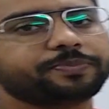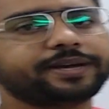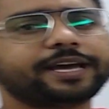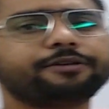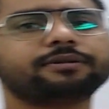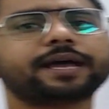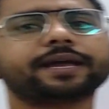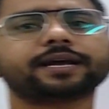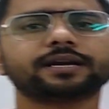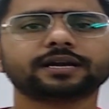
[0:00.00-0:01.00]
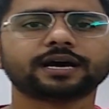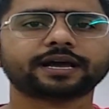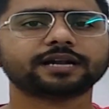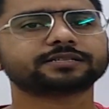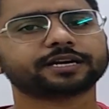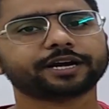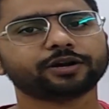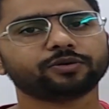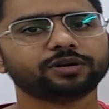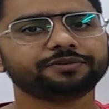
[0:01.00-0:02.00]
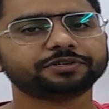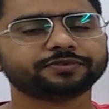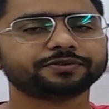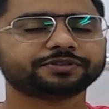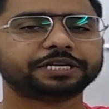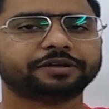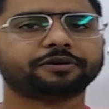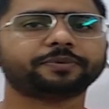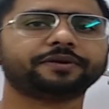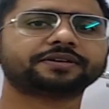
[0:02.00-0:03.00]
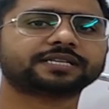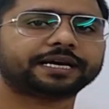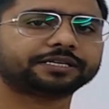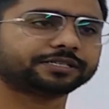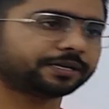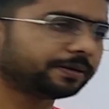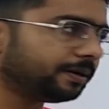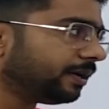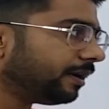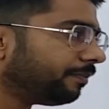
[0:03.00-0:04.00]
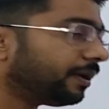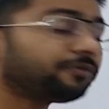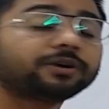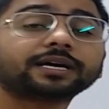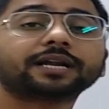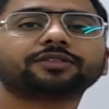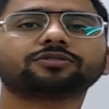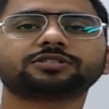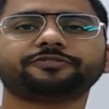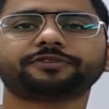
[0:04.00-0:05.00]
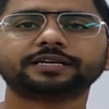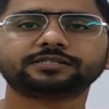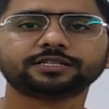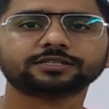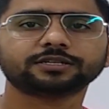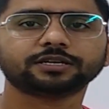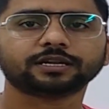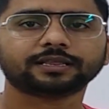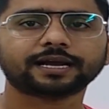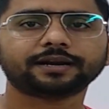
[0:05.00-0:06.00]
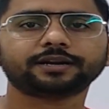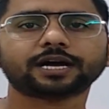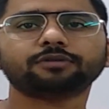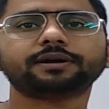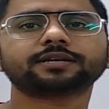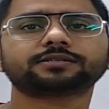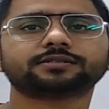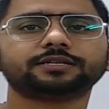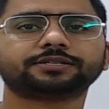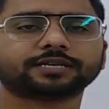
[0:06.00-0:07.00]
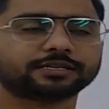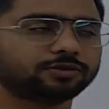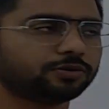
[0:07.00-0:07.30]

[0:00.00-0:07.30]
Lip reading: behave like an RL circuit only, which we have seen in our previous lecture. But what are those differences? Now let us discuss